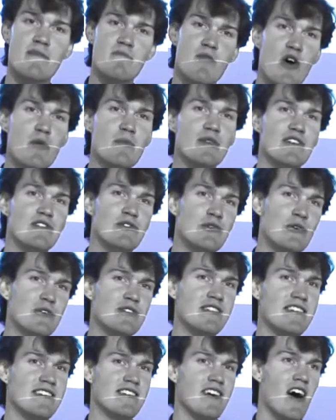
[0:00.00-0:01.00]
the moment to talk to
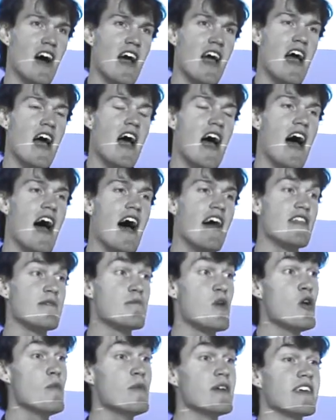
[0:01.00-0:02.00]
this guy. And the
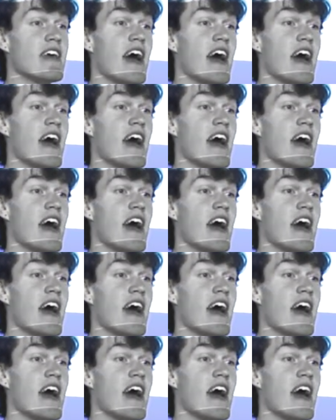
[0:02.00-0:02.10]
moment